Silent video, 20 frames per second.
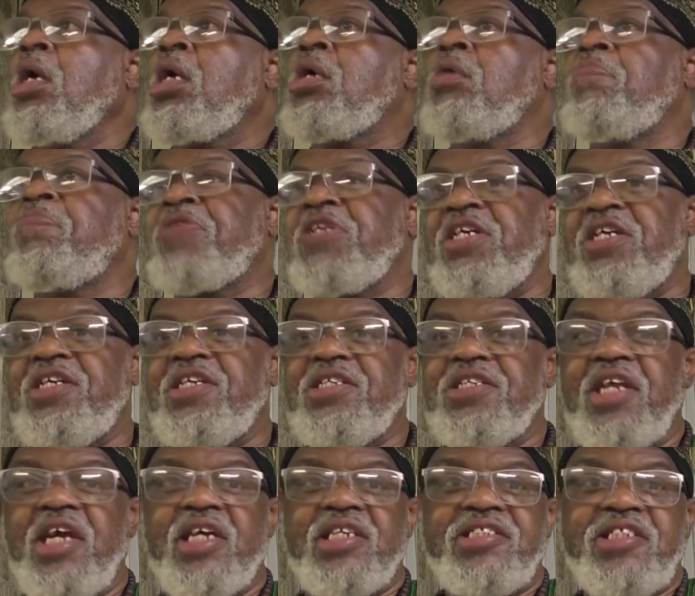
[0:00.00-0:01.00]

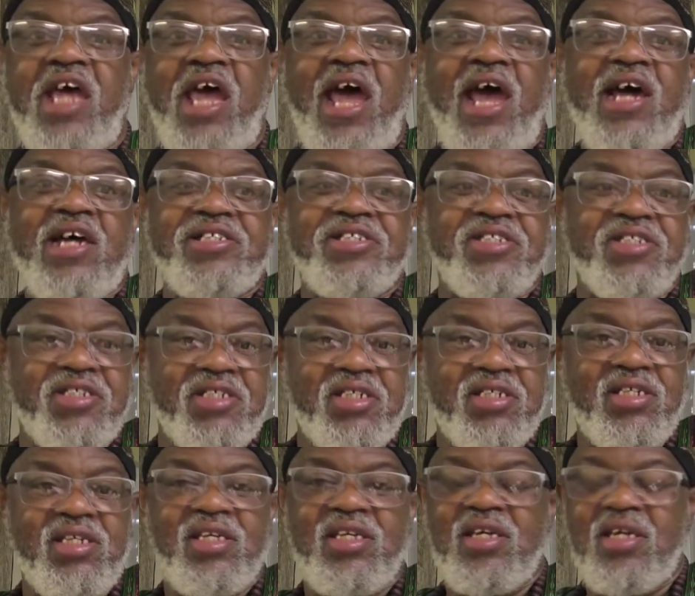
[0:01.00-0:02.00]
completing their
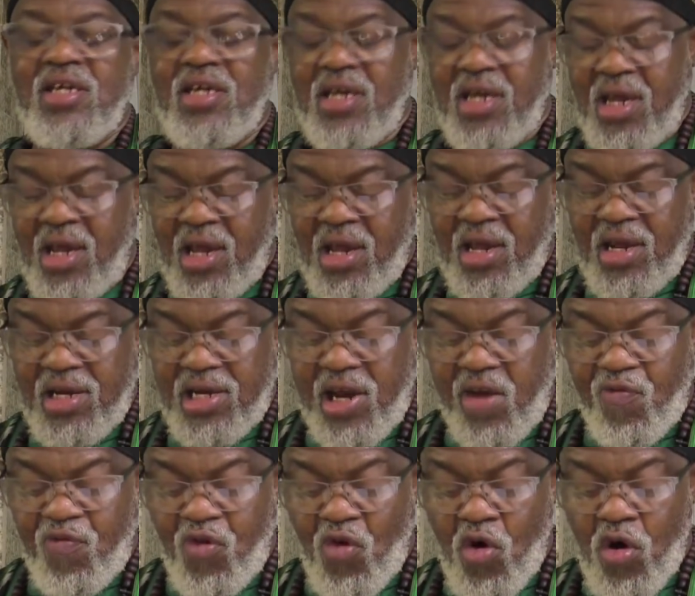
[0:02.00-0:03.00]
tasks,
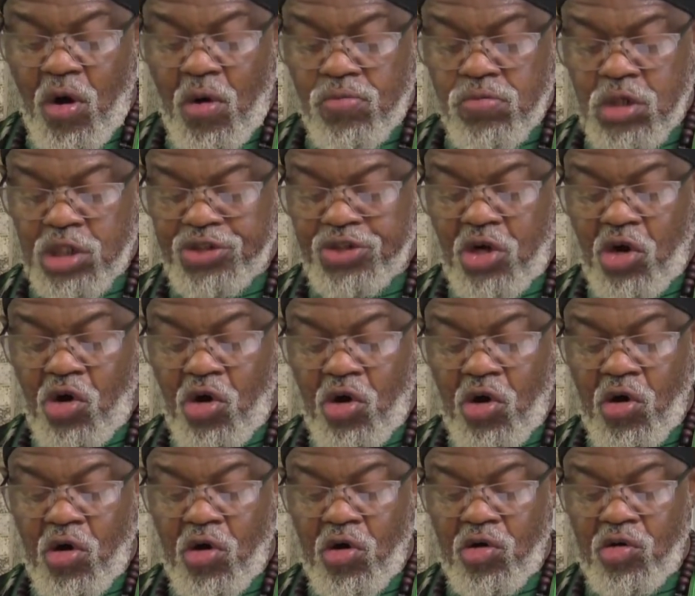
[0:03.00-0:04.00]
they form what's
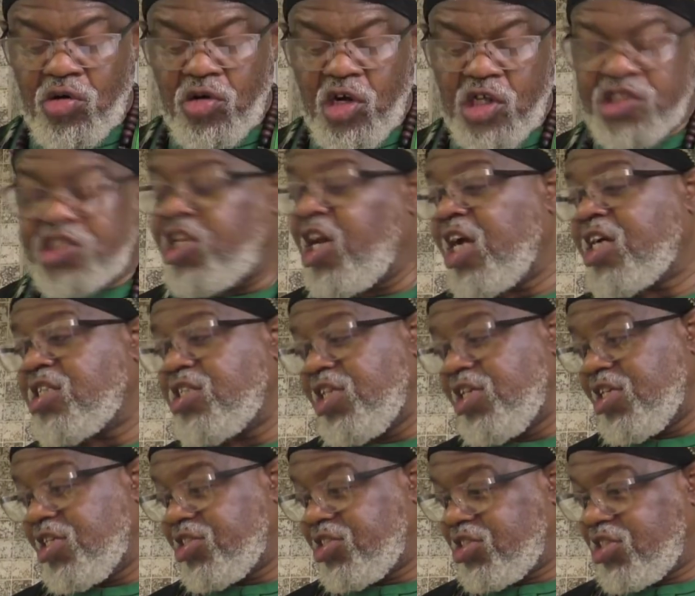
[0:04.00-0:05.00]
called a
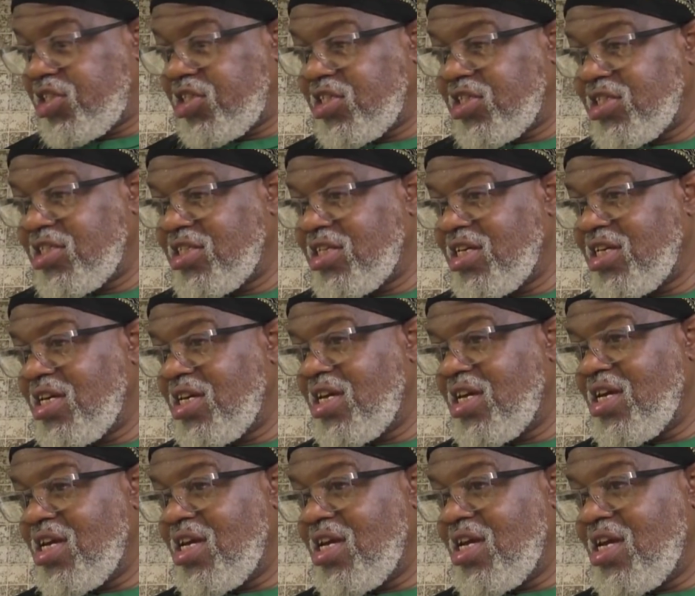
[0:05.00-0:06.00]
checklist.
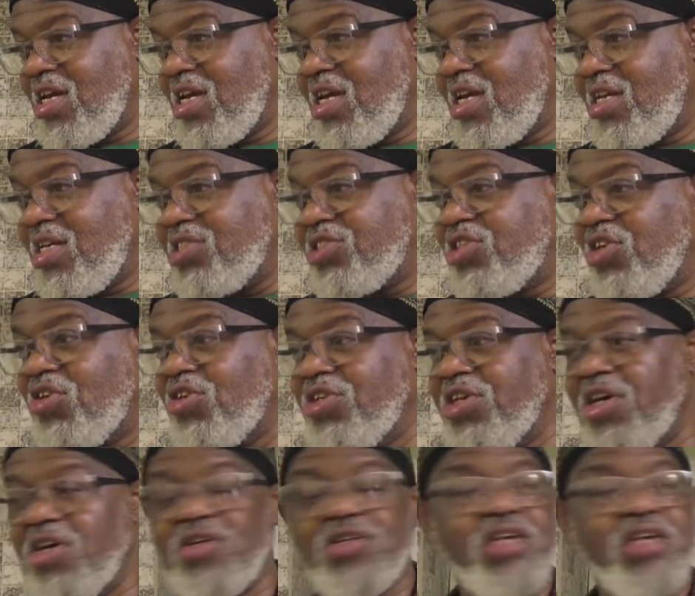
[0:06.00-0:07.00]
They say, oh yeah,